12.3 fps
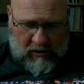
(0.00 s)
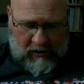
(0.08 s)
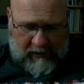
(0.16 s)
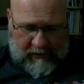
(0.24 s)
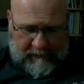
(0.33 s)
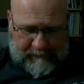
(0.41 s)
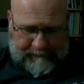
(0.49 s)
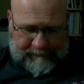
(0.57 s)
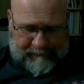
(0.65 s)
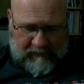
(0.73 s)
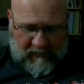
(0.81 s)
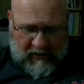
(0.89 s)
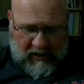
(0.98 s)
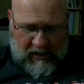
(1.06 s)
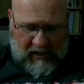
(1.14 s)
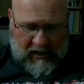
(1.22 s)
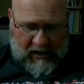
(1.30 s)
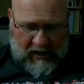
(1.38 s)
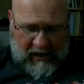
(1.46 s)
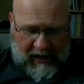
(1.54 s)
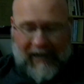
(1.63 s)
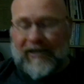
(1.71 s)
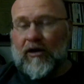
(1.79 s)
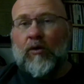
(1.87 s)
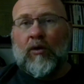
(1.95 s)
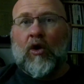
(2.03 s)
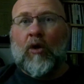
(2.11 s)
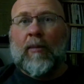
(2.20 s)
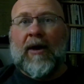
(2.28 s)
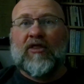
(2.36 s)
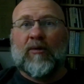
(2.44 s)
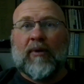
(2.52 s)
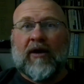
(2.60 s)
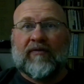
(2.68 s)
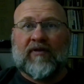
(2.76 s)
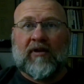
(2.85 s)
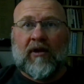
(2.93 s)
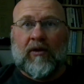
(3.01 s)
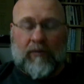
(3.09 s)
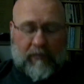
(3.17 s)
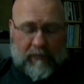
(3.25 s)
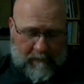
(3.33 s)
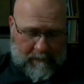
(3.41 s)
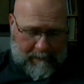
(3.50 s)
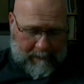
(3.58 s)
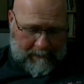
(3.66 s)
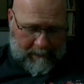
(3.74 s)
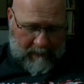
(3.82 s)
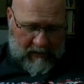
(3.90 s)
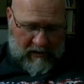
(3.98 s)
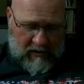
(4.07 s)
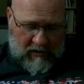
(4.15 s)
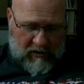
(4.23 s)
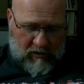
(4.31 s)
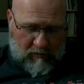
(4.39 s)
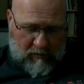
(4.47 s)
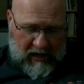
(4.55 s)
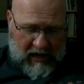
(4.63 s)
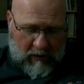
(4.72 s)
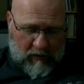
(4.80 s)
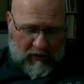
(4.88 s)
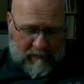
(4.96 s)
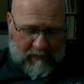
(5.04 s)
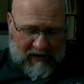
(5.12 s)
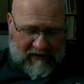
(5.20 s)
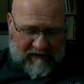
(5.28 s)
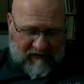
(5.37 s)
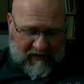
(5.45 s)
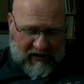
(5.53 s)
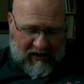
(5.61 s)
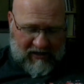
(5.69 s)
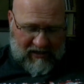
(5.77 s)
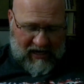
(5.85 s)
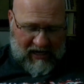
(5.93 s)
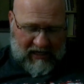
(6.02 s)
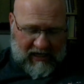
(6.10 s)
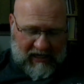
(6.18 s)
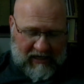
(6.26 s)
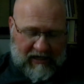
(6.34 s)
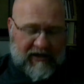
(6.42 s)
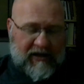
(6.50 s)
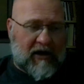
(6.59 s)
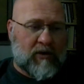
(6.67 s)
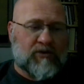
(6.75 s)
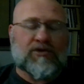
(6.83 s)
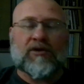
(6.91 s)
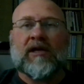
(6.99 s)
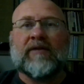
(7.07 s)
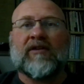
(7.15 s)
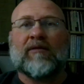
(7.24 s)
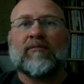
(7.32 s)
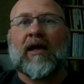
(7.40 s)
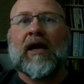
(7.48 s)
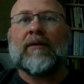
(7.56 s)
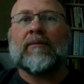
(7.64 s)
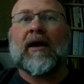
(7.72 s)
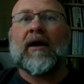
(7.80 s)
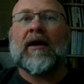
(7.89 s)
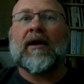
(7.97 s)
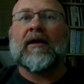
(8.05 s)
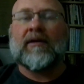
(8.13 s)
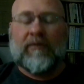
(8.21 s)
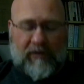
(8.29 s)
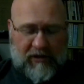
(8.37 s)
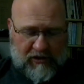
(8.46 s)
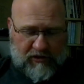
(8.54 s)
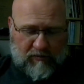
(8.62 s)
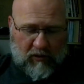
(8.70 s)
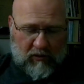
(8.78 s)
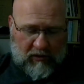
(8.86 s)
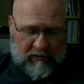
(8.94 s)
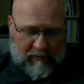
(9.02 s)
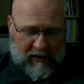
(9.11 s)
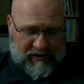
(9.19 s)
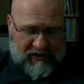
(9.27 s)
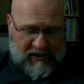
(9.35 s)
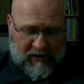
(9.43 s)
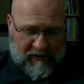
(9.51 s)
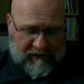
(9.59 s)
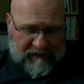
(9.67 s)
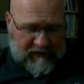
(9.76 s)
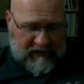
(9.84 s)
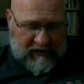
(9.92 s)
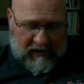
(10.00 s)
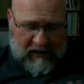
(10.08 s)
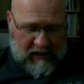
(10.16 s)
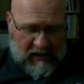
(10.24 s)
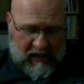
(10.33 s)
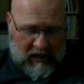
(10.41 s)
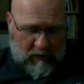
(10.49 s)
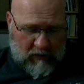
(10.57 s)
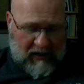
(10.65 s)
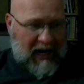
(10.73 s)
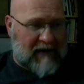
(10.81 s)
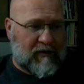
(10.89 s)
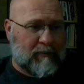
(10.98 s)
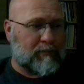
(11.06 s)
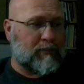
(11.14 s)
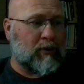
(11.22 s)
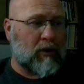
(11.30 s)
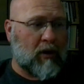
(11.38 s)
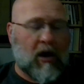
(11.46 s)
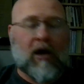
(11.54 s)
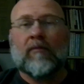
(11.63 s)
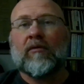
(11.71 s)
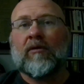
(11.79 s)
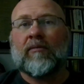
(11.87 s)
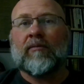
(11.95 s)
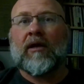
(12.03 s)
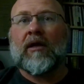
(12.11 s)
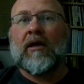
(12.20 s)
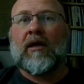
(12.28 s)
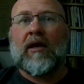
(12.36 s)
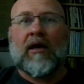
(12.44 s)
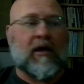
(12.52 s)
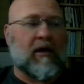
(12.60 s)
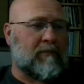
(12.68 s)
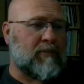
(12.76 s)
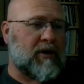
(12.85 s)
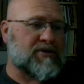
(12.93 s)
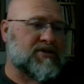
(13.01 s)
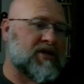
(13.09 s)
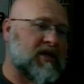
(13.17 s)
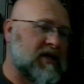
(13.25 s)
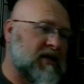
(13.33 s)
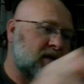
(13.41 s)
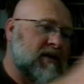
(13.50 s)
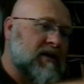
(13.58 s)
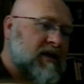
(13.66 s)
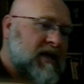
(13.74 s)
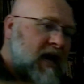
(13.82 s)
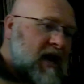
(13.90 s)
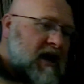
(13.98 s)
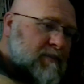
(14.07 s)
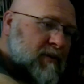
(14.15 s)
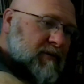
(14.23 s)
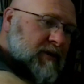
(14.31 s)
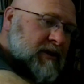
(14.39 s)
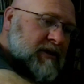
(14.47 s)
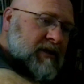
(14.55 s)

Um, I don't know about the buffalo, but I wouldn't be afraid to take any of those or even a black bear with this bullet myself. I wouldn't have a problem busting a cap on a